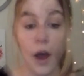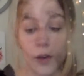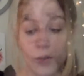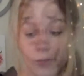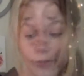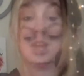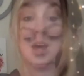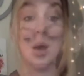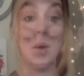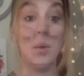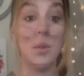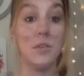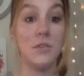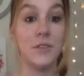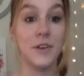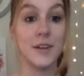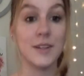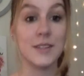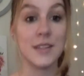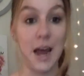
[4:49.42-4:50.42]
So the
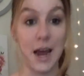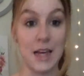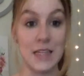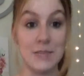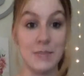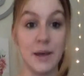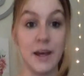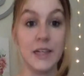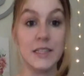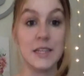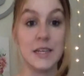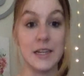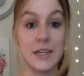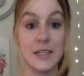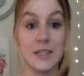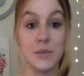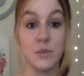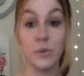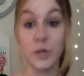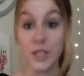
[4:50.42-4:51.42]
first aspect
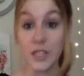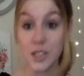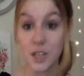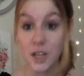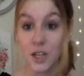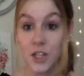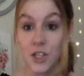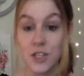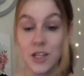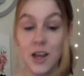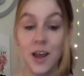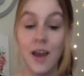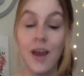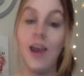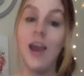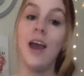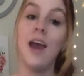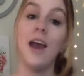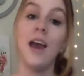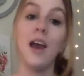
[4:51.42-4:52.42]
is research.
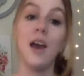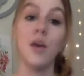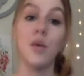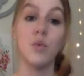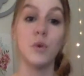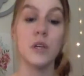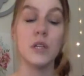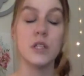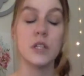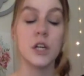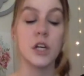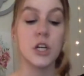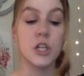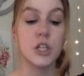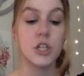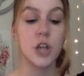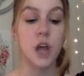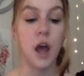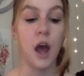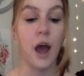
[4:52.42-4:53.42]
And
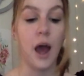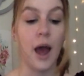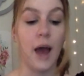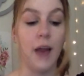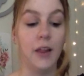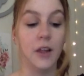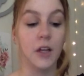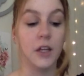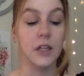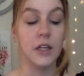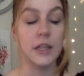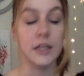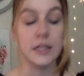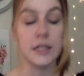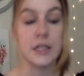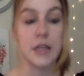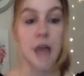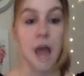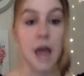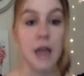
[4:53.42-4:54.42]
research, I learned in this
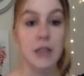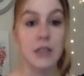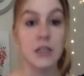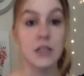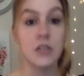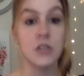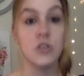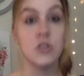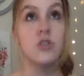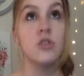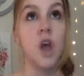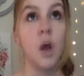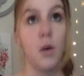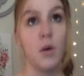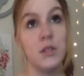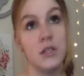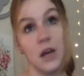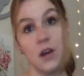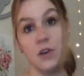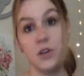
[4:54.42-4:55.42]
class, is so
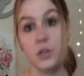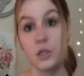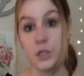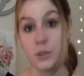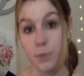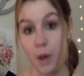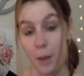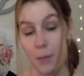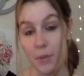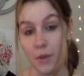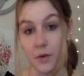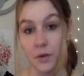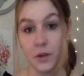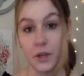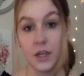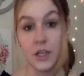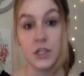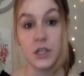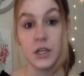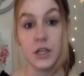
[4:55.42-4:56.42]
essential to public
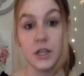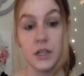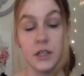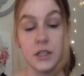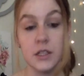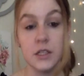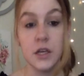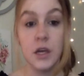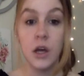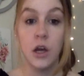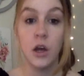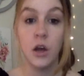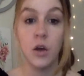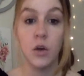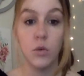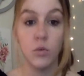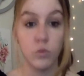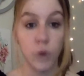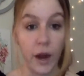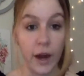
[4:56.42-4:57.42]
relations
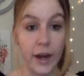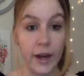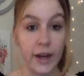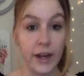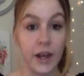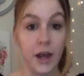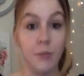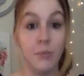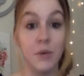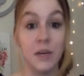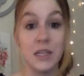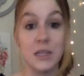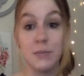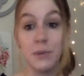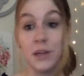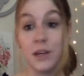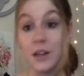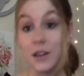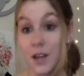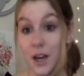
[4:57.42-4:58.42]
writing and must
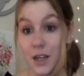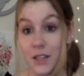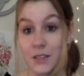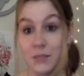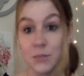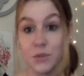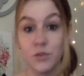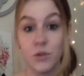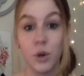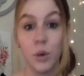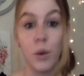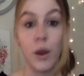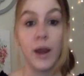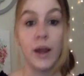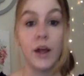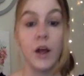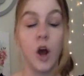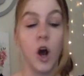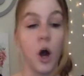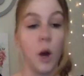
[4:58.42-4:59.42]
be conducted before
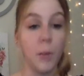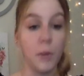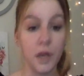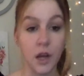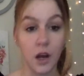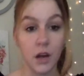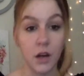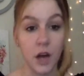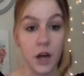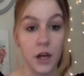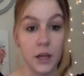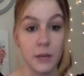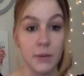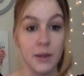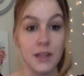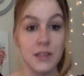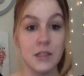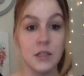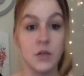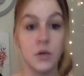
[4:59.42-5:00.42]
writing all PR
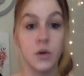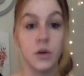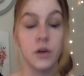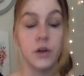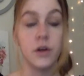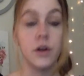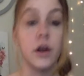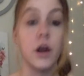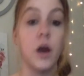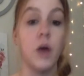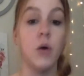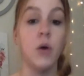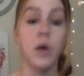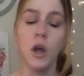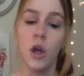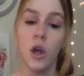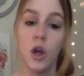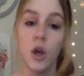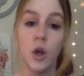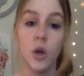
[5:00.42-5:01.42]
documents in order to know
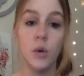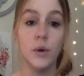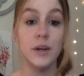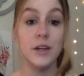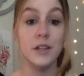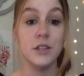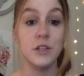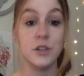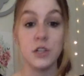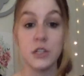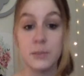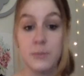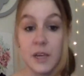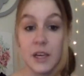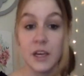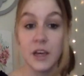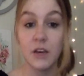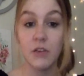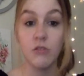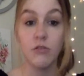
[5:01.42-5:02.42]
who it is you're
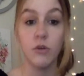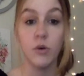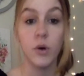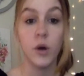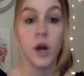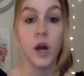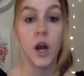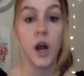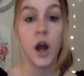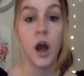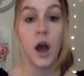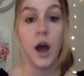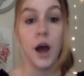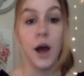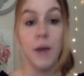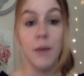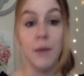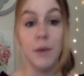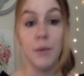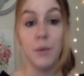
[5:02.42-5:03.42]
speaking for,
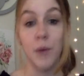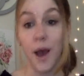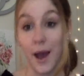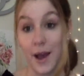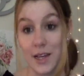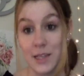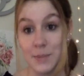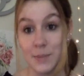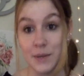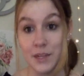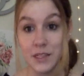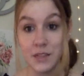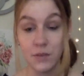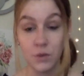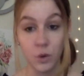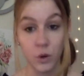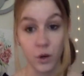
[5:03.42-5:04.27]
and what aspects of the